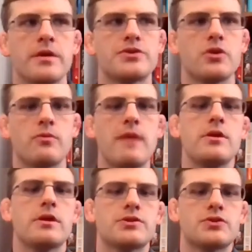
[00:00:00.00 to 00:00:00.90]
So
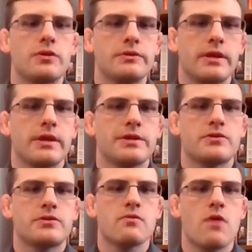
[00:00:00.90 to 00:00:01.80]
maybe consulting
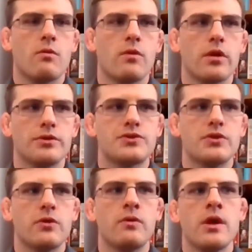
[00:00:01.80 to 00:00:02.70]
is the wrong word.
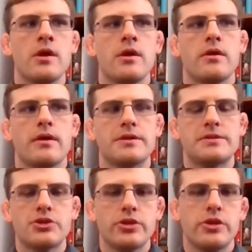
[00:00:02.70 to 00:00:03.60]
So
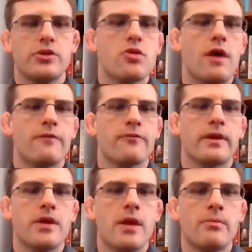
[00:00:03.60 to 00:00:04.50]
essentially you're
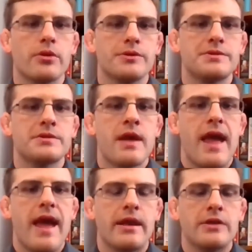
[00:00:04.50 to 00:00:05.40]
offering numbers
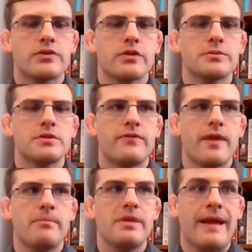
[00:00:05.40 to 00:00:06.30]
and in terms of
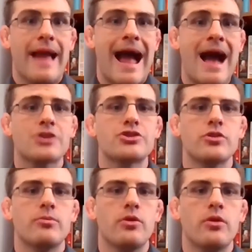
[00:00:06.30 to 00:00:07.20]
them being
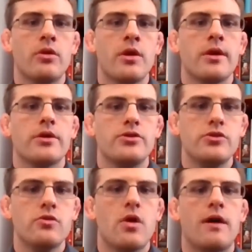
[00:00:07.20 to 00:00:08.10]
actionable,
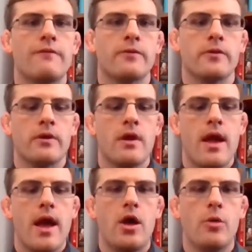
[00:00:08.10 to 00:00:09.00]
you
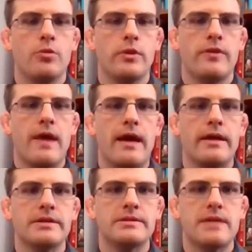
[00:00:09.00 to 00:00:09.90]
offer help with
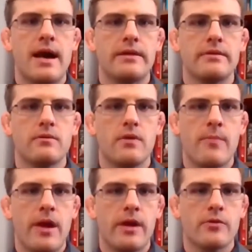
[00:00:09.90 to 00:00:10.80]
that. Is that,
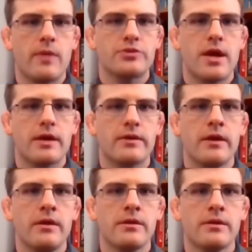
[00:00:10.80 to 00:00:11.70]
am I on the right track there?